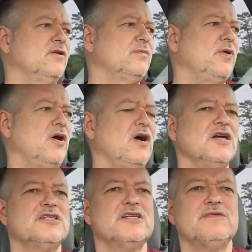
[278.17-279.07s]

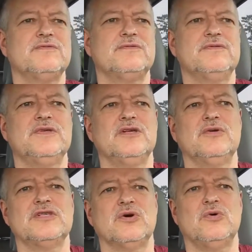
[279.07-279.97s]
positive,
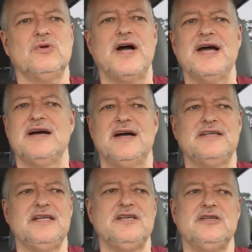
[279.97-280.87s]
this whole
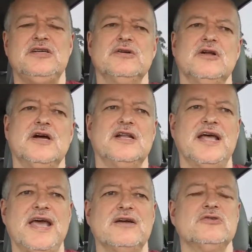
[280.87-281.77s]
idea, you hear a lot of
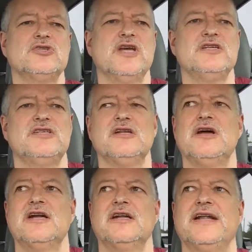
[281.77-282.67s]
understand, you see a
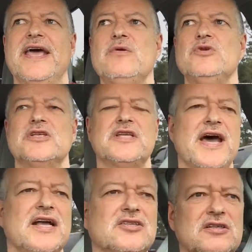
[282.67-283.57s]
lot of language
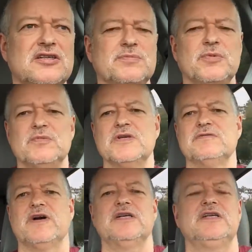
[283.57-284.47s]
attached to this
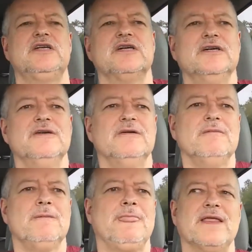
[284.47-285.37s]
permissive idea,
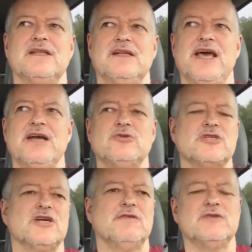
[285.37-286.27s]
that the language
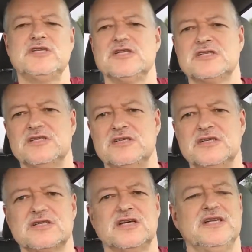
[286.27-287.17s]
itself is
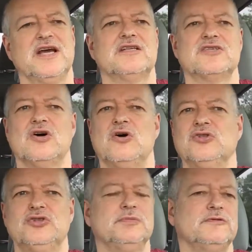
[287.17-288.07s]
disconnected. It's all
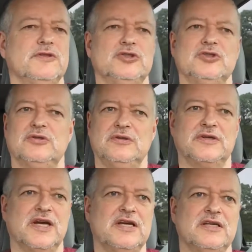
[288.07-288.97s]
superficial,
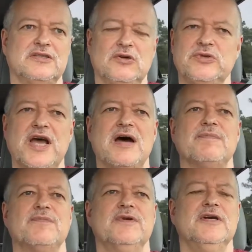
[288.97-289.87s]
okay? It's no
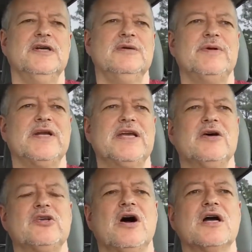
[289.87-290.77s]
depth. But again,
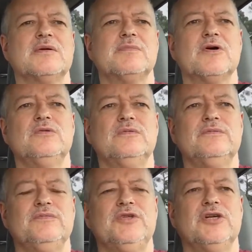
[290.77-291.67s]
I talk about,
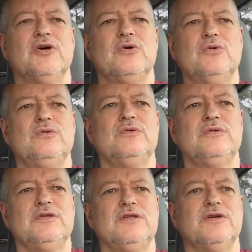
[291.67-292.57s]

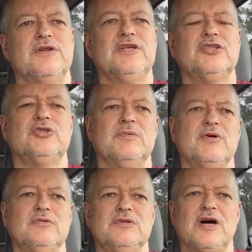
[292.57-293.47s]
the issue
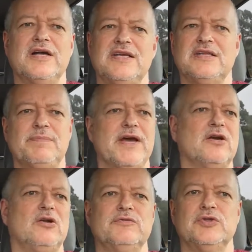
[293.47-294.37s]
about not getting the pet
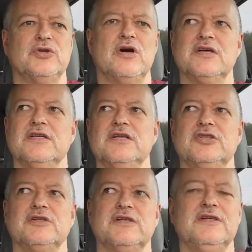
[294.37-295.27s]
all over your dog
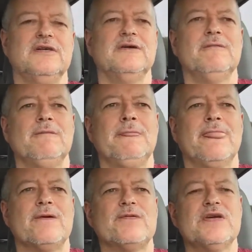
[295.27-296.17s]
initially.
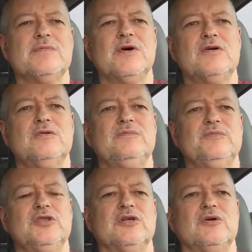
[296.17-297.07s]
Well, think about,
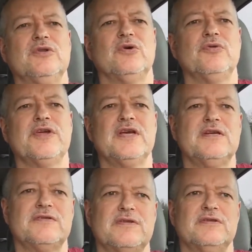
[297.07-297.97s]
the whole thing
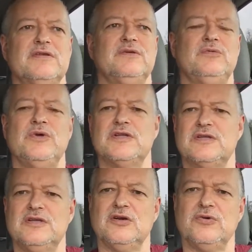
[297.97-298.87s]
is with,
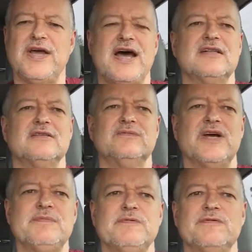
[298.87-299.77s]
that
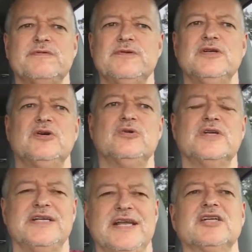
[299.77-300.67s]
type of,
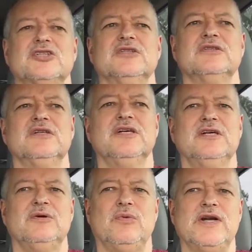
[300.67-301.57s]
connection
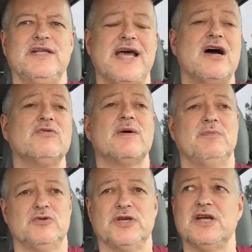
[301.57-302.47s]
what it now
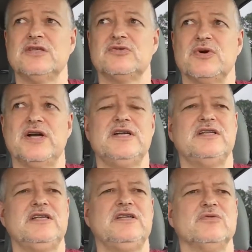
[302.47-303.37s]
represents, right,
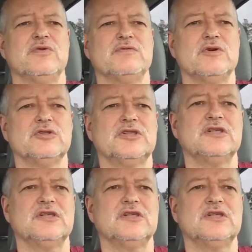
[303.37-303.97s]
and needing to reverse it.